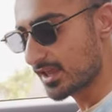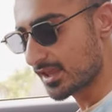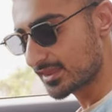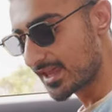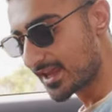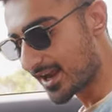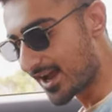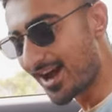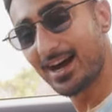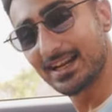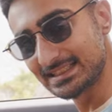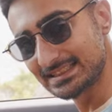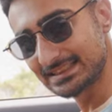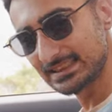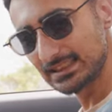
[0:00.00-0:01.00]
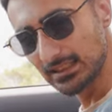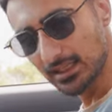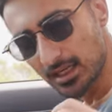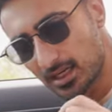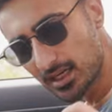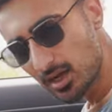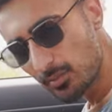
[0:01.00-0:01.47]
there are still
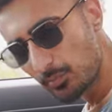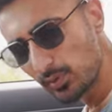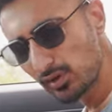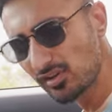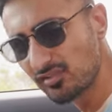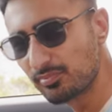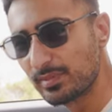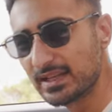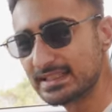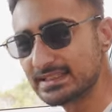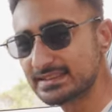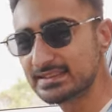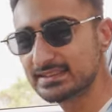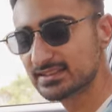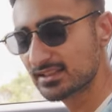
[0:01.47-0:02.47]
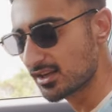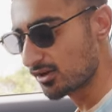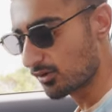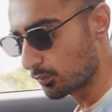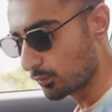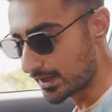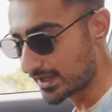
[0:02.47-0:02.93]
a couple of places
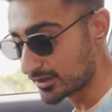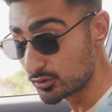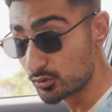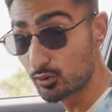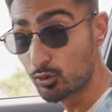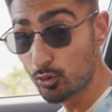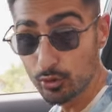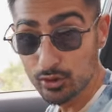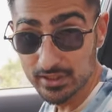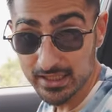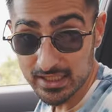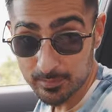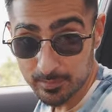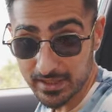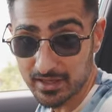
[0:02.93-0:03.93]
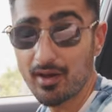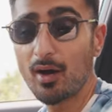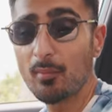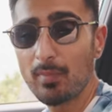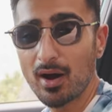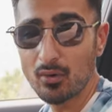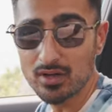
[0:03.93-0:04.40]
where you could nitpick
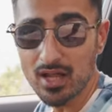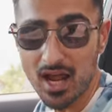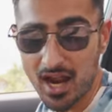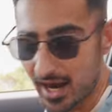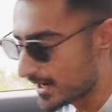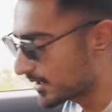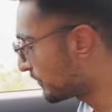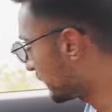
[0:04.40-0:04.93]
about hard